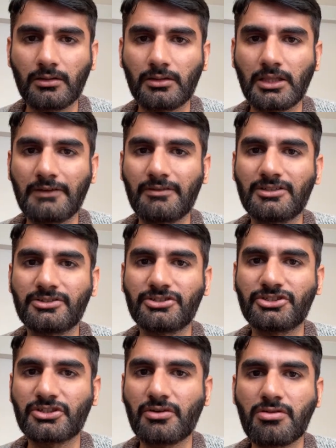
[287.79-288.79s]
They will
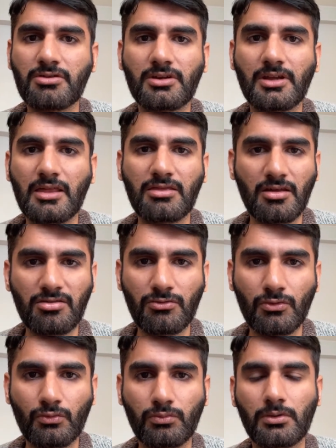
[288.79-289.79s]
just assess
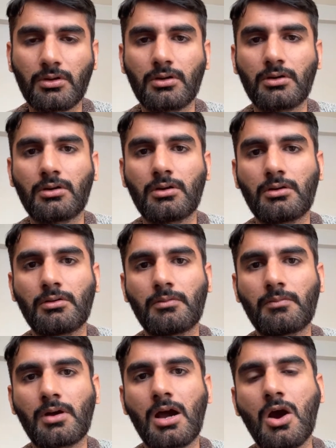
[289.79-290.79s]
you,
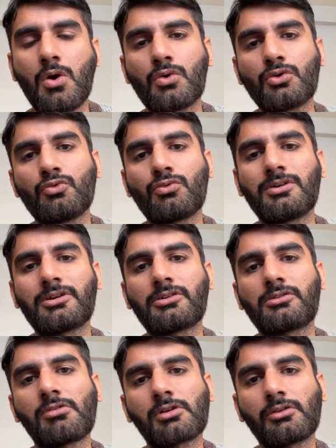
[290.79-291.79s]
how you are
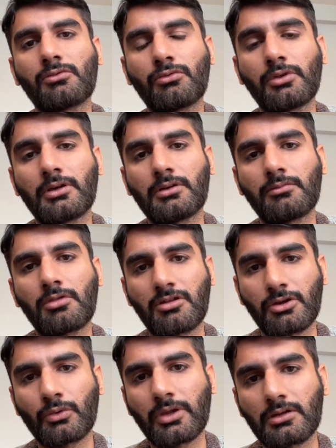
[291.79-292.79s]
talking to the
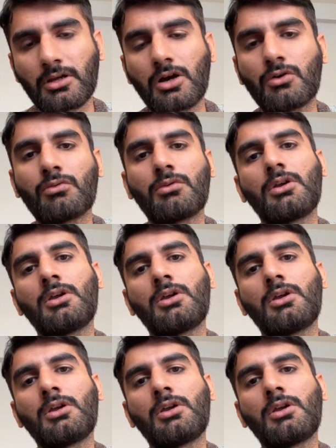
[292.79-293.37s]
surrogate, how